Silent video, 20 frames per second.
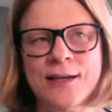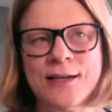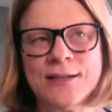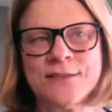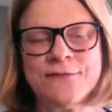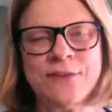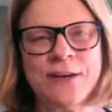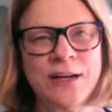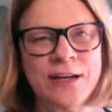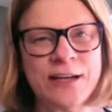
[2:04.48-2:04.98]

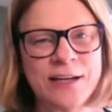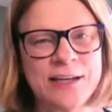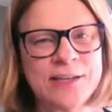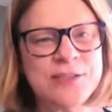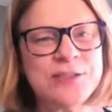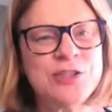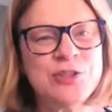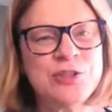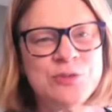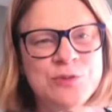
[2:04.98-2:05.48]
It's very
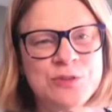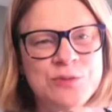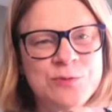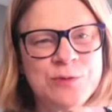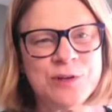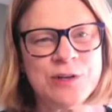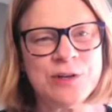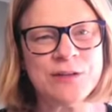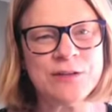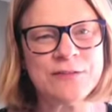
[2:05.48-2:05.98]

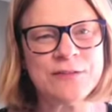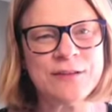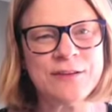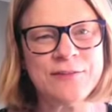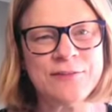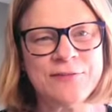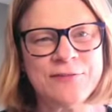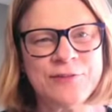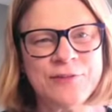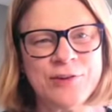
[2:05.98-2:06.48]
unusual
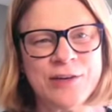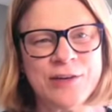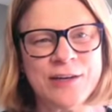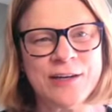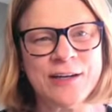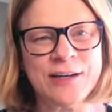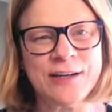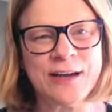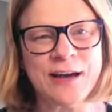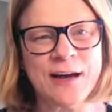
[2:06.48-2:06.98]
for
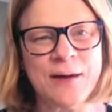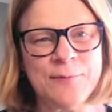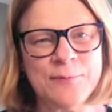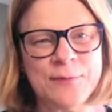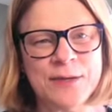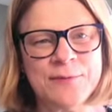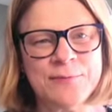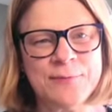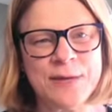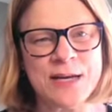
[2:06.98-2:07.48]

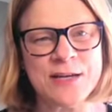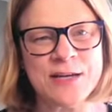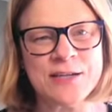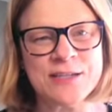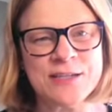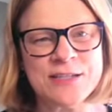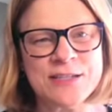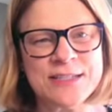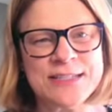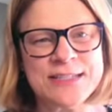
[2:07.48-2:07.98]
incumbent
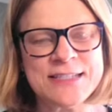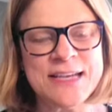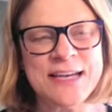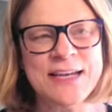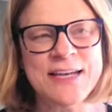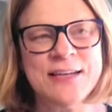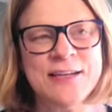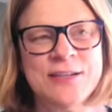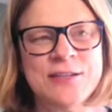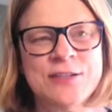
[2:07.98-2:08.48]
mayors
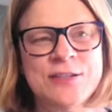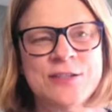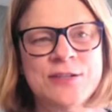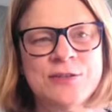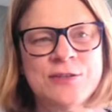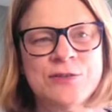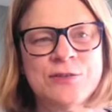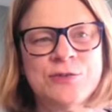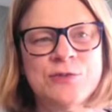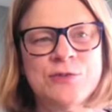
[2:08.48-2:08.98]

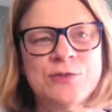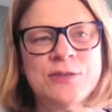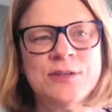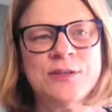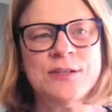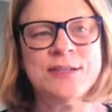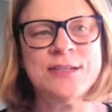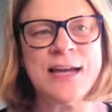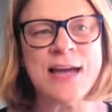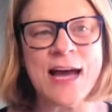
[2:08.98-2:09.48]
to
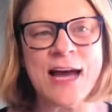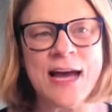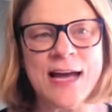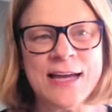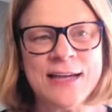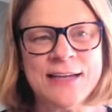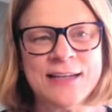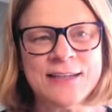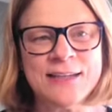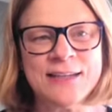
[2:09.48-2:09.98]

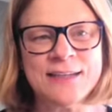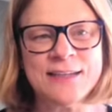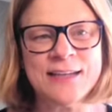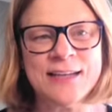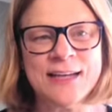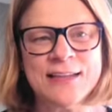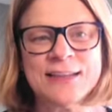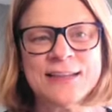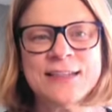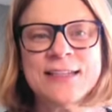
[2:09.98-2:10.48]
not
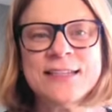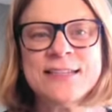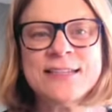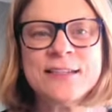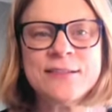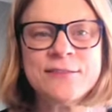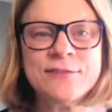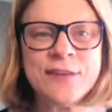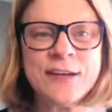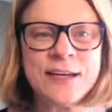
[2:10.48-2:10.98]
at least
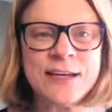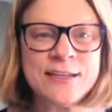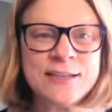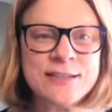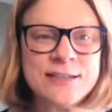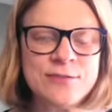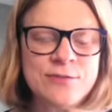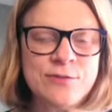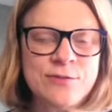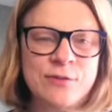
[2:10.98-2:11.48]

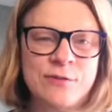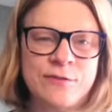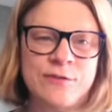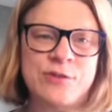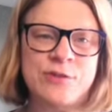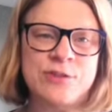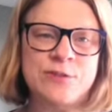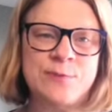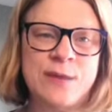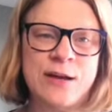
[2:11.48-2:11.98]
advance through the
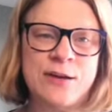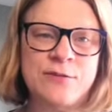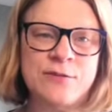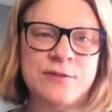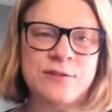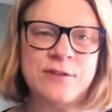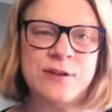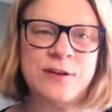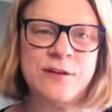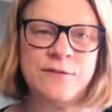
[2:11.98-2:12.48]
first
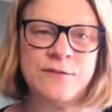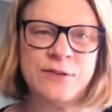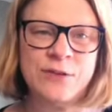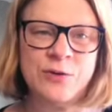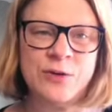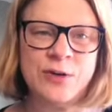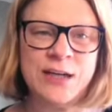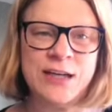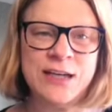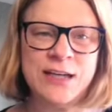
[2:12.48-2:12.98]
round of
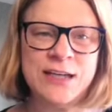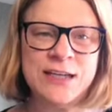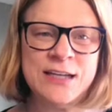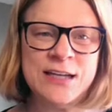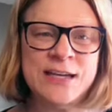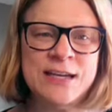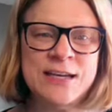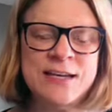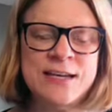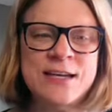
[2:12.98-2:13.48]
voting.
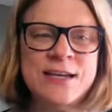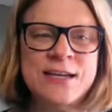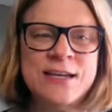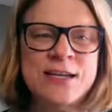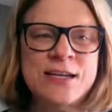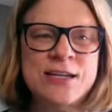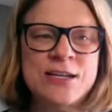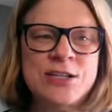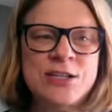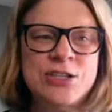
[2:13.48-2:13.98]

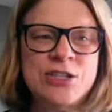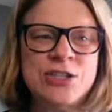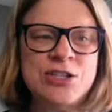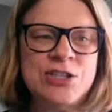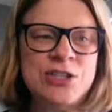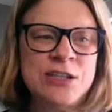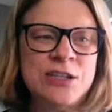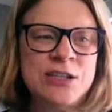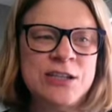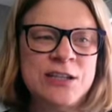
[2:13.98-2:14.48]

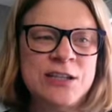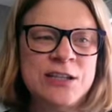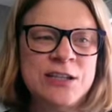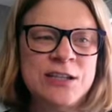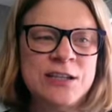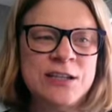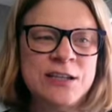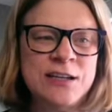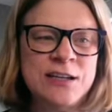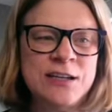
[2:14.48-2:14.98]

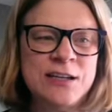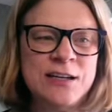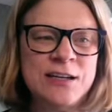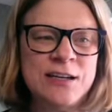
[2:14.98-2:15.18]
She